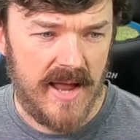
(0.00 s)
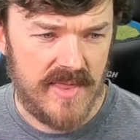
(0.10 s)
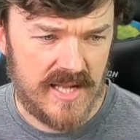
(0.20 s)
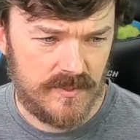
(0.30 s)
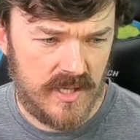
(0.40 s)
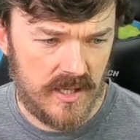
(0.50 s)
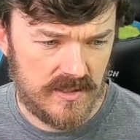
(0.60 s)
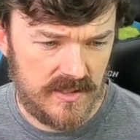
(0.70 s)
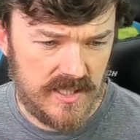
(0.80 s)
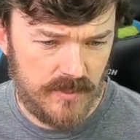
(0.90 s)
And that's
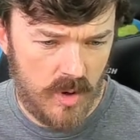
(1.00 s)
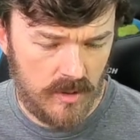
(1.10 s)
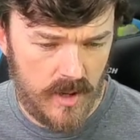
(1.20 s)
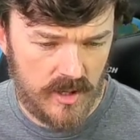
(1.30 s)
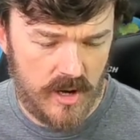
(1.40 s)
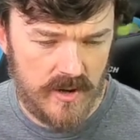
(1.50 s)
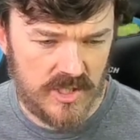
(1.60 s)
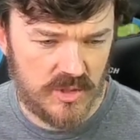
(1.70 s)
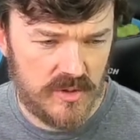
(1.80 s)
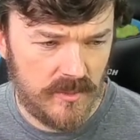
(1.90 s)
because these Pokemon are
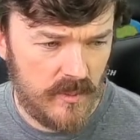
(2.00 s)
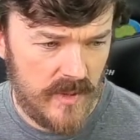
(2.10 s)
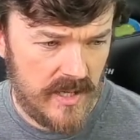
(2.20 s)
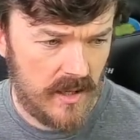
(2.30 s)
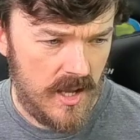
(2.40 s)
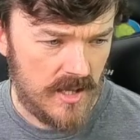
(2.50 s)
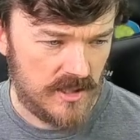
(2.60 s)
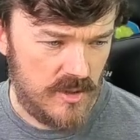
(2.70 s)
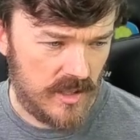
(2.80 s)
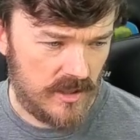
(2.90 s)
extremely weak,
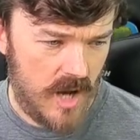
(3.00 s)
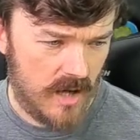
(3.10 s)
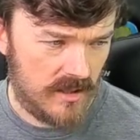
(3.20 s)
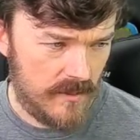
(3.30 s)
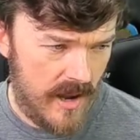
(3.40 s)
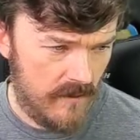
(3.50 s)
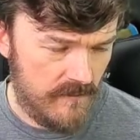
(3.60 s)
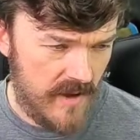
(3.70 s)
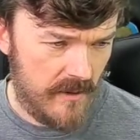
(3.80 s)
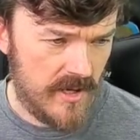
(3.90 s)
so you could knock them out
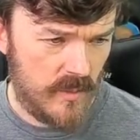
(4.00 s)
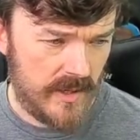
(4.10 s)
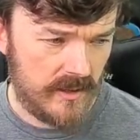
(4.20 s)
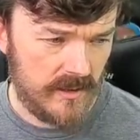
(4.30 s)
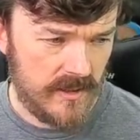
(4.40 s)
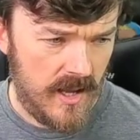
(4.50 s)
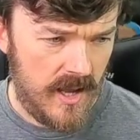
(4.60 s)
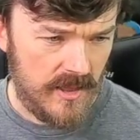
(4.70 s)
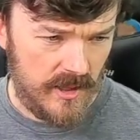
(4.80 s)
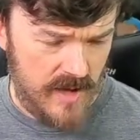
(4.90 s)
very quickly.
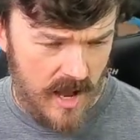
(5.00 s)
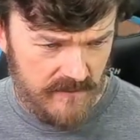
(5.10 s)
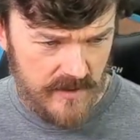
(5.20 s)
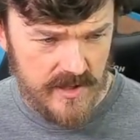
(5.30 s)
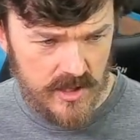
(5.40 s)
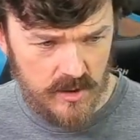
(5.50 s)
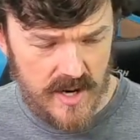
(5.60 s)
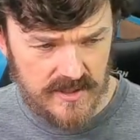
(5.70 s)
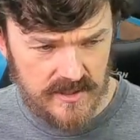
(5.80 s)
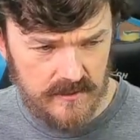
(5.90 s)
They're not very
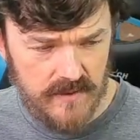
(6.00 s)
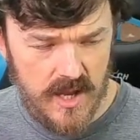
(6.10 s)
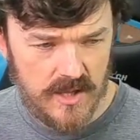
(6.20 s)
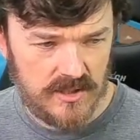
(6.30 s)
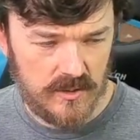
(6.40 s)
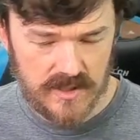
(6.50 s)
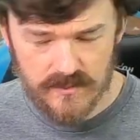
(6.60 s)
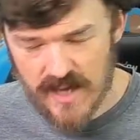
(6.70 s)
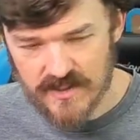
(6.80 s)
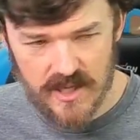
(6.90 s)
aggressive, so
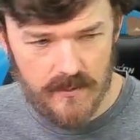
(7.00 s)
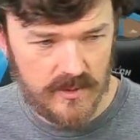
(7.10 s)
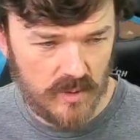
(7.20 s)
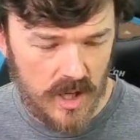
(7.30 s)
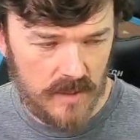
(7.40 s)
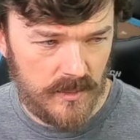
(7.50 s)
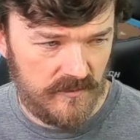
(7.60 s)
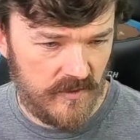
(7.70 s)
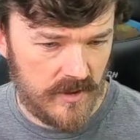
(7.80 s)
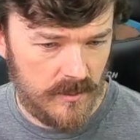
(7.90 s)
sometimes they would run,
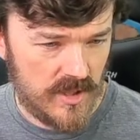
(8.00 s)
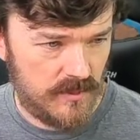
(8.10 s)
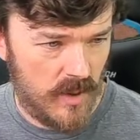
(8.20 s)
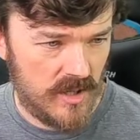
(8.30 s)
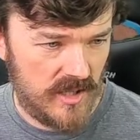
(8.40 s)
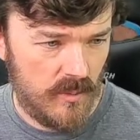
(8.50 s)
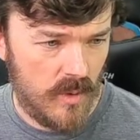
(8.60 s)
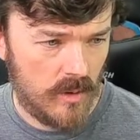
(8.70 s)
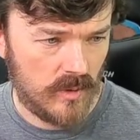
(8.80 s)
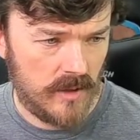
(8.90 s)
but for the most part they
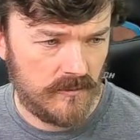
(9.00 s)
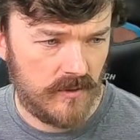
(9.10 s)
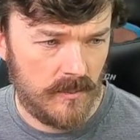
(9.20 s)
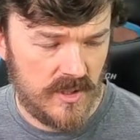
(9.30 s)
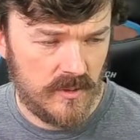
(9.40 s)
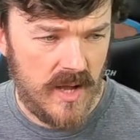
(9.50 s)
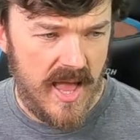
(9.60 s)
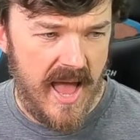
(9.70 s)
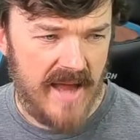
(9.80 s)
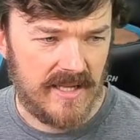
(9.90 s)
won't run from you.
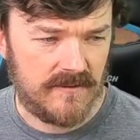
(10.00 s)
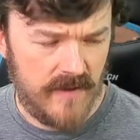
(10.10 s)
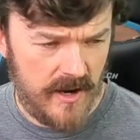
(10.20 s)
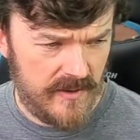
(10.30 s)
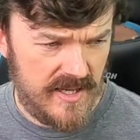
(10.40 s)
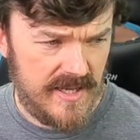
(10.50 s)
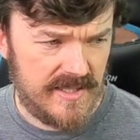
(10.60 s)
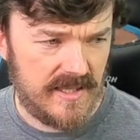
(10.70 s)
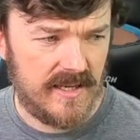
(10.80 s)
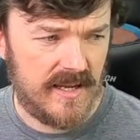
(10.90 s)
And it's very
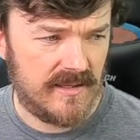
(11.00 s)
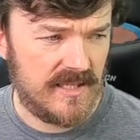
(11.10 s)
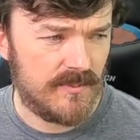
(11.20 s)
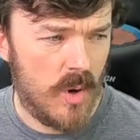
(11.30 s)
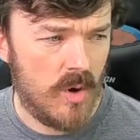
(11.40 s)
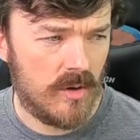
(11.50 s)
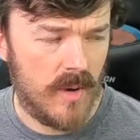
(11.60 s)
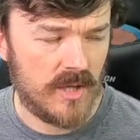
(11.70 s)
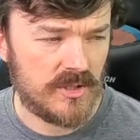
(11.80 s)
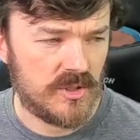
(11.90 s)
easy to get these
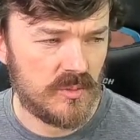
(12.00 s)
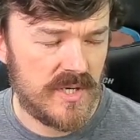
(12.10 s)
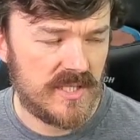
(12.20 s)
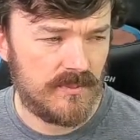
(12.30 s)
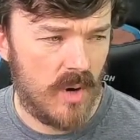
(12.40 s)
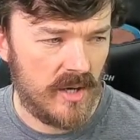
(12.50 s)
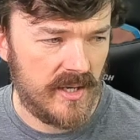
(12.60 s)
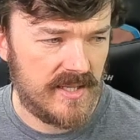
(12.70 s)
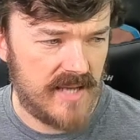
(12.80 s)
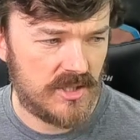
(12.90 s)
Pokemon to
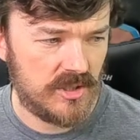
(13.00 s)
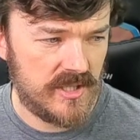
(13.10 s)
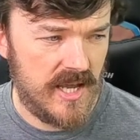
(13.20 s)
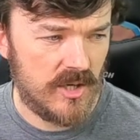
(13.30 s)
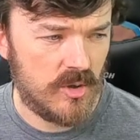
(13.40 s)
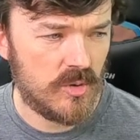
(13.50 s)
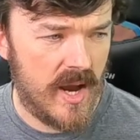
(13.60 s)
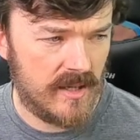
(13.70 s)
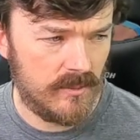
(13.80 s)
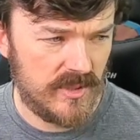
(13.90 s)
respawn. It's actually
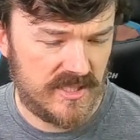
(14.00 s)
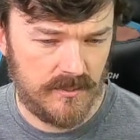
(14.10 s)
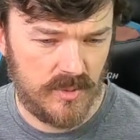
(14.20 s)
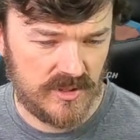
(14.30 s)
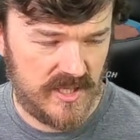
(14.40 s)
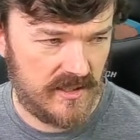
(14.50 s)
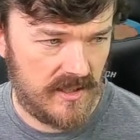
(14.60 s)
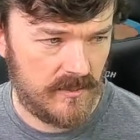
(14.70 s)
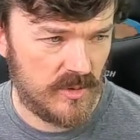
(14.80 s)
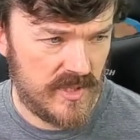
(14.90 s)
incredibly simple to get
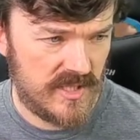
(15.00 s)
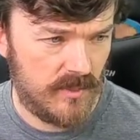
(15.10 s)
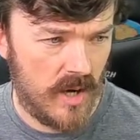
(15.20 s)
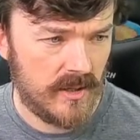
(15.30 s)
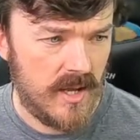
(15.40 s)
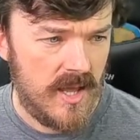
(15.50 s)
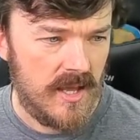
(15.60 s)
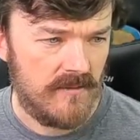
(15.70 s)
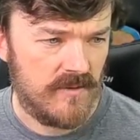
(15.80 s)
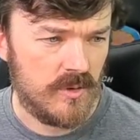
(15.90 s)
them to respawn.
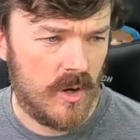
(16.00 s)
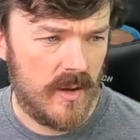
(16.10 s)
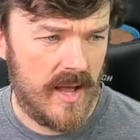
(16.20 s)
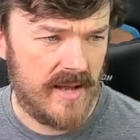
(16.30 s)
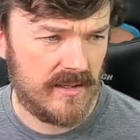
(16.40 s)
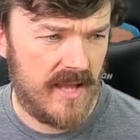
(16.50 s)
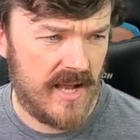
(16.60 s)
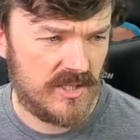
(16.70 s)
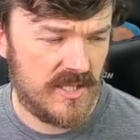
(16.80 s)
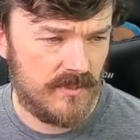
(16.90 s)
If you go ahead and
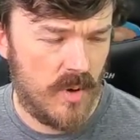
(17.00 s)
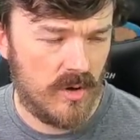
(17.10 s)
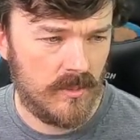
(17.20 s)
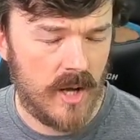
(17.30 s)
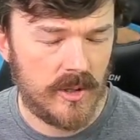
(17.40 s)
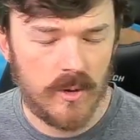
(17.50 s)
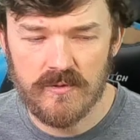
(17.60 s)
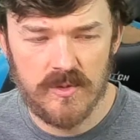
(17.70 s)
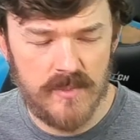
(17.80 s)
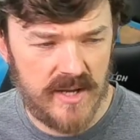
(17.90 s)
catch these Pokemon, or
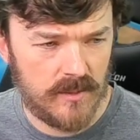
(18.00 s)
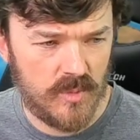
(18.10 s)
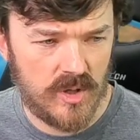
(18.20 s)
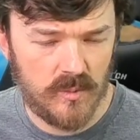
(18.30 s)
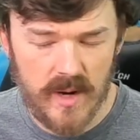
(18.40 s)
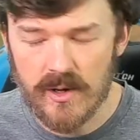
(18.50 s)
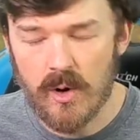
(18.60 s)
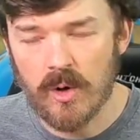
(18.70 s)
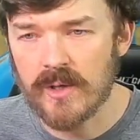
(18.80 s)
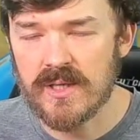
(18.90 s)
if you make them run away,
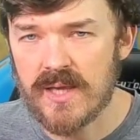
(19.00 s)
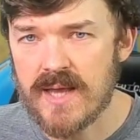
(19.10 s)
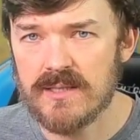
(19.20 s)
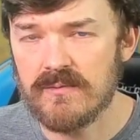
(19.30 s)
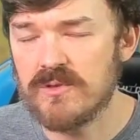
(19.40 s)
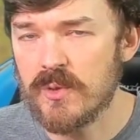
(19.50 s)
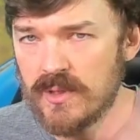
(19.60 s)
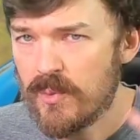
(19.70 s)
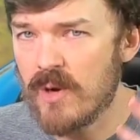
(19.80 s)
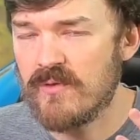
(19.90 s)
or in the case of
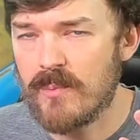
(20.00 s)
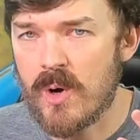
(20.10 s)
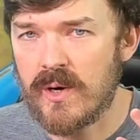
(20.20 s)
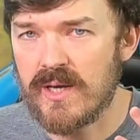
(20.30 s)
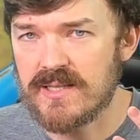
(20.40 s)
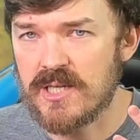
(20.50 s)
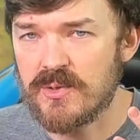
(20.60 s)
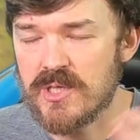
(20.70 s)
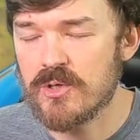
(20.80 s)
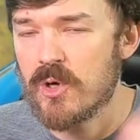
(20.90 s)
doing the Perfect Pokedex
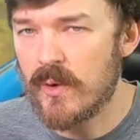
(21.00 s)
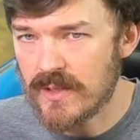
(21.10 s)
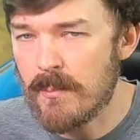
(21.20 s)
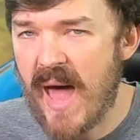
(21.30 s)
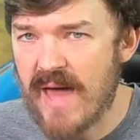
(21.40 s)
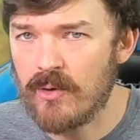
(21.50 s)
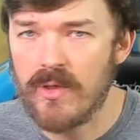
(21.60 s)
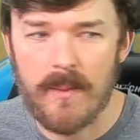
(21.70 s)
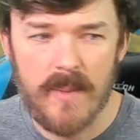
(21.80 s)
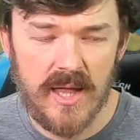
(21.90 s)
entries, you're going to battle
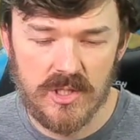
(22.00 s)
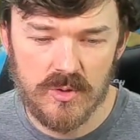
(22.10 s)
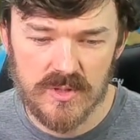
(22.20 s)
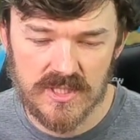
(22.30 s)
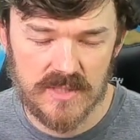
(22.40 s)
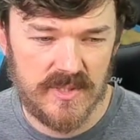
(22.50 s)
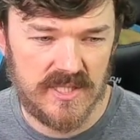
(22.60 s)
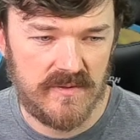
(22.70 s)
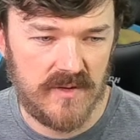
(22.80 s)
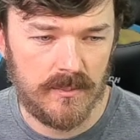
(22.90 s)
them and use the
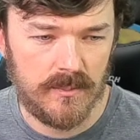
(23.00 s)
specific